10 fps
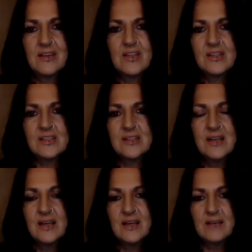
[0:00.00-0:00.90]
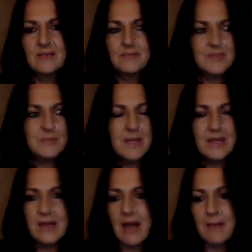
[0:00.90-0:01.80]
There's
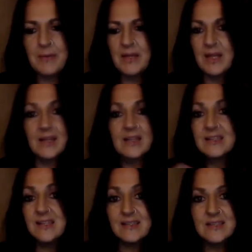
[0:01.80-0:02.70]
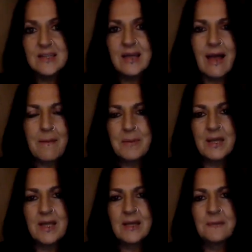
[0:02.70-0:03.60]
speaking happening, there's listening
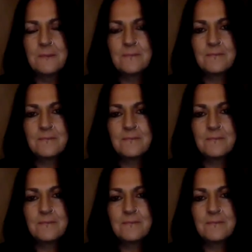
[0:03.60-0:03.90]
happening.